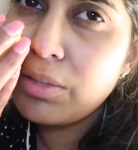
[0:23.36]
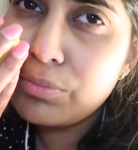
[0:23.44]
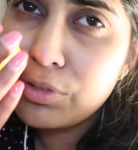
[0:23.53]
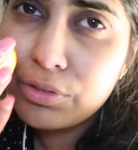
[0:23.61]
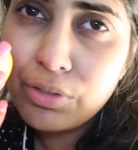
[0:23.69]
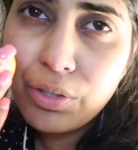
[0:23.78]
I'm
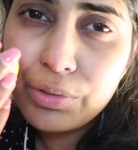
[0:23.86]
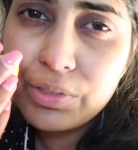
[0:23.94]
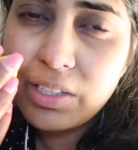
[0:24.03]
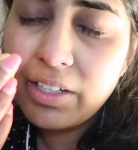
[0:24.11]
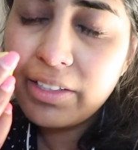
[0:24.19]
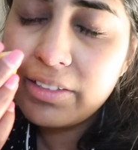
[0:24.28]
so
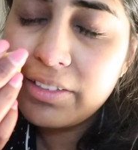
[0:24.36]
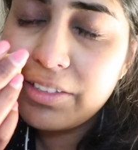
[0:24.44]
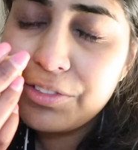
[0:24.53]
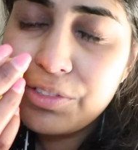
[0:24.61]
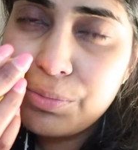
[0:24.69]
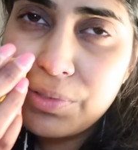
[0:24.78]
tired, I
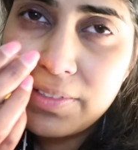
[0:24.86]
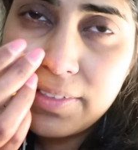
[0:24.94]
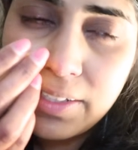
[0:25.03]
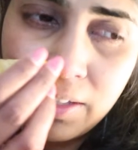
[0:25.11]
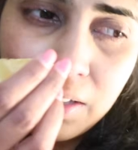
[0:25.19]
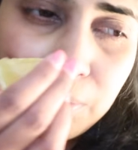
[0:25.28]
just want to
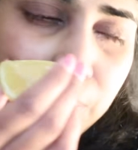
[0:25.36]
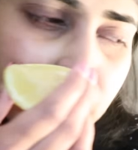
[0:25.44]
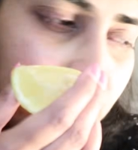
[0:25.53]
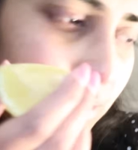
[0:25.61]
sleep.